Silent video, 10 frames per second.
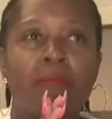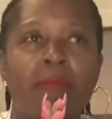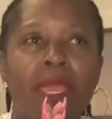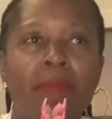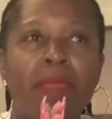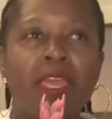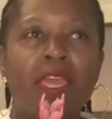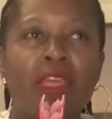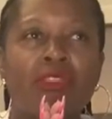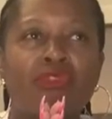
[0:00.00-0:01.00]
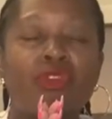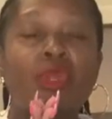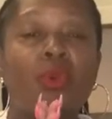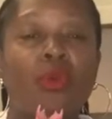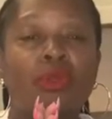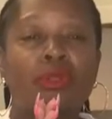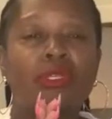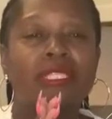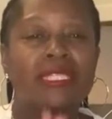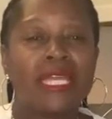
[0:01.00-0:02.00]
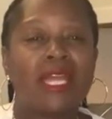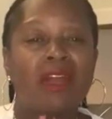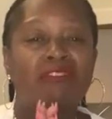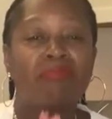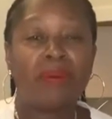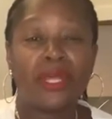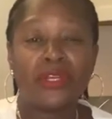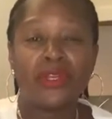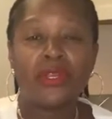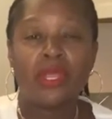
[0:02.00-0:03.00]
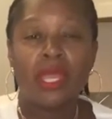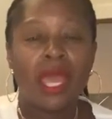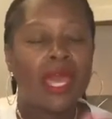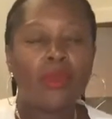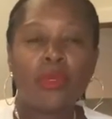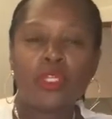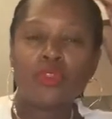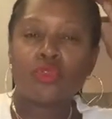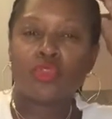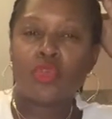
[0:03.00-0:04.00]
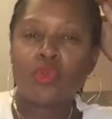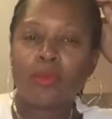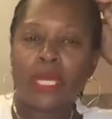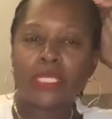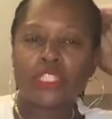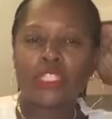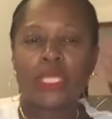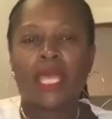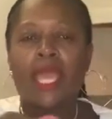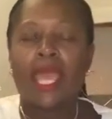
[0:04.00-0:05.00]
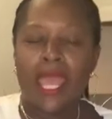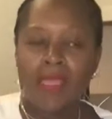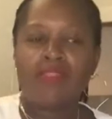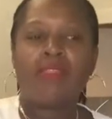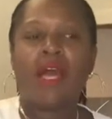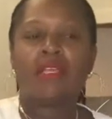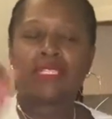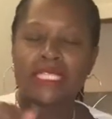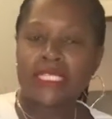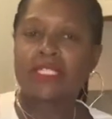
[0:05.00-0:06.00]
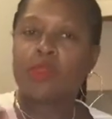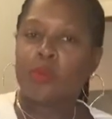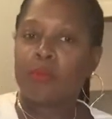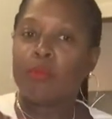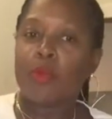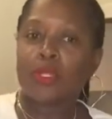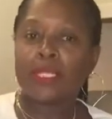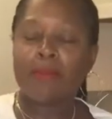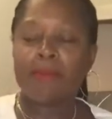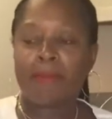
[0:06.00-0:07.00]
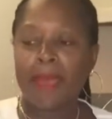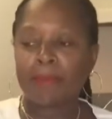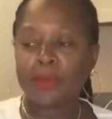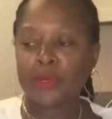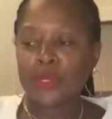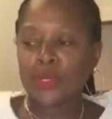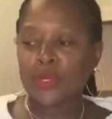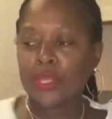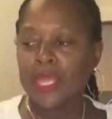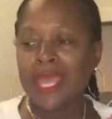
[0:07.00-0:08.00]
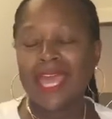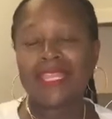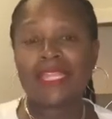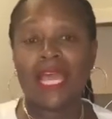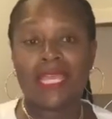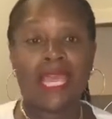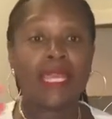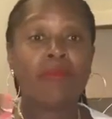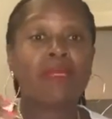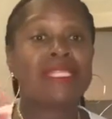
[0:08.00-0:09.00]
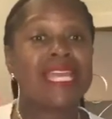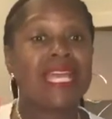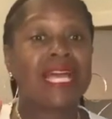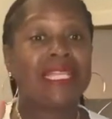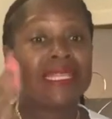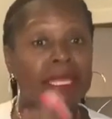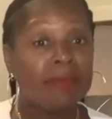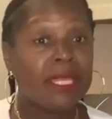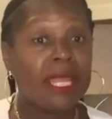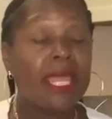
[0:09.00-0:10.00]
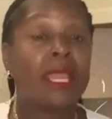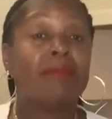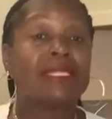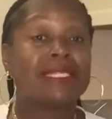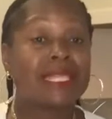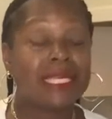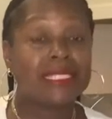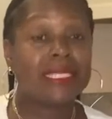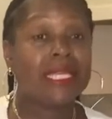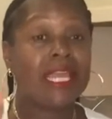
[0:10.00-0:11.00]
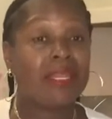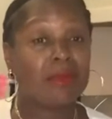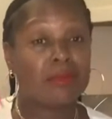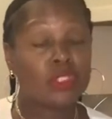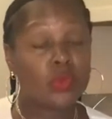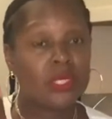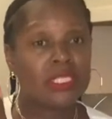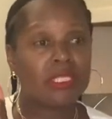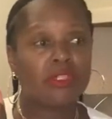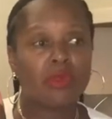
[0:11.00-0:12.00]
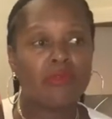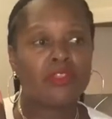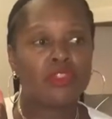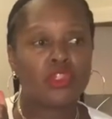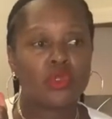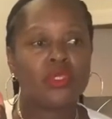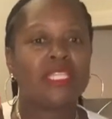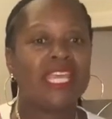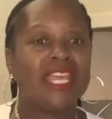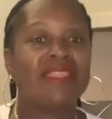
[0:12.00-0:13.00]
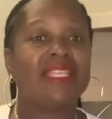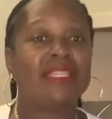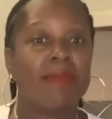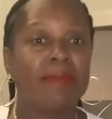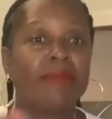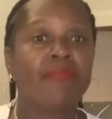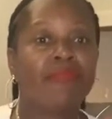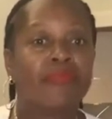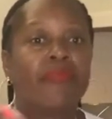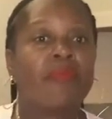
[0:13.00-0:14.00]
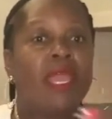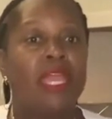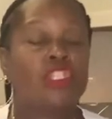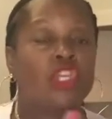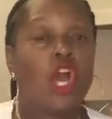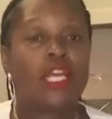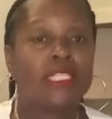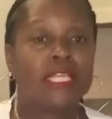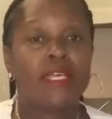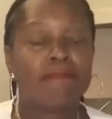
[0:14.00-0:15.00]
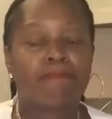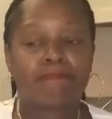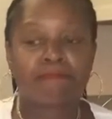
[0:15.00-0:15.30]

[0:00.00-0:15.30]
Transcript: maybe 3/4 stick of butter. I don't want to do too much. And I'll season it with more lemon pepper. And again, I'm going to take a lemon and I'm going to slice it, and I'm going to squeeze a little of the juice in the lemon and toss it